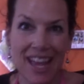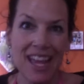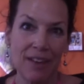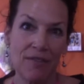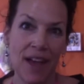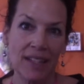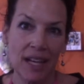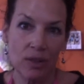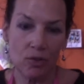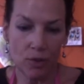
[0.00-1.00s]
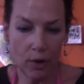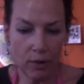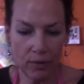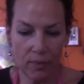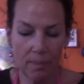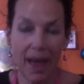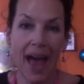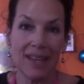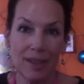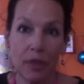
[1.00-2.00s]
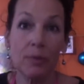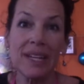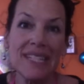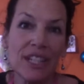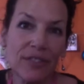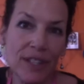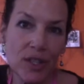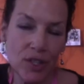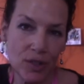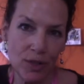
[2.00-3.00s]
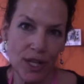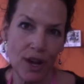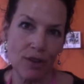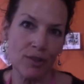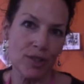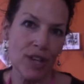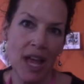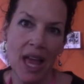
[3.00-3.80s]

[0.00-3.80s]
In fact, I drove past 3 different studios,